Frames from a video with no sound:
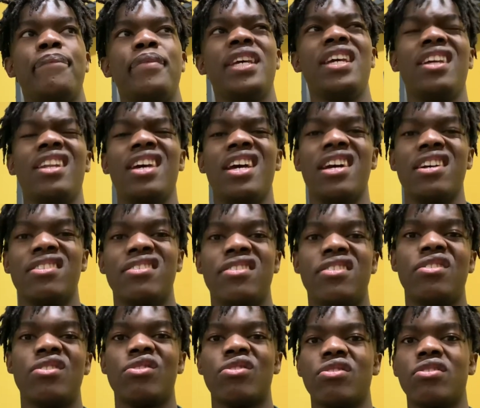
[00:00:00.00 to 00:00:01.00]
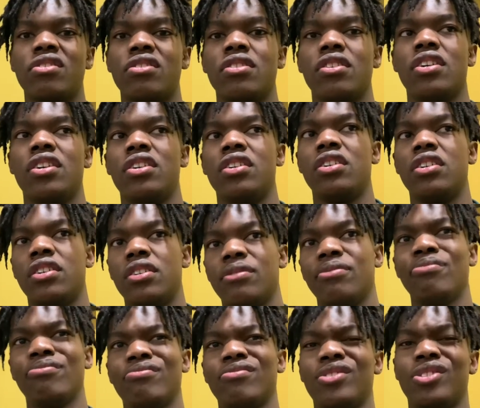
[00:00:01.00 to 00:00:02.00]
it has uh,
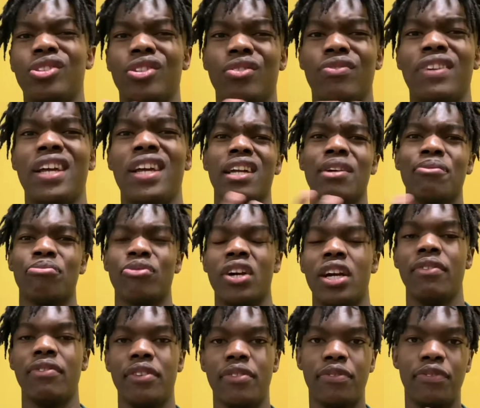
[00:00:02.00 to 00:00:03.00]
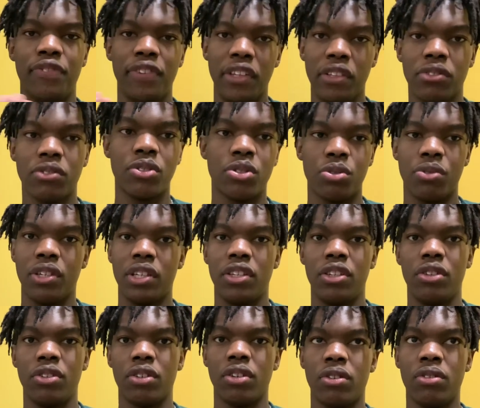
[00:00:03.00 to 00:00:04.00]
sort of a private feel to it,
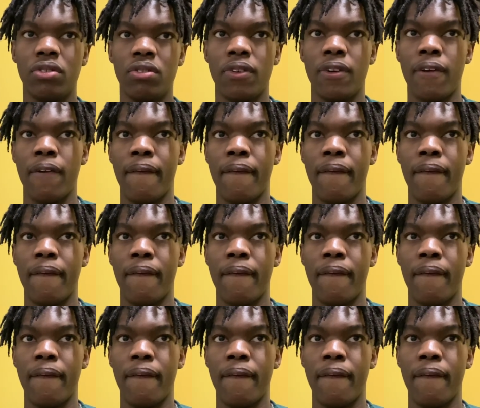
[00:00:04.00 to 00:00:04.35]
you know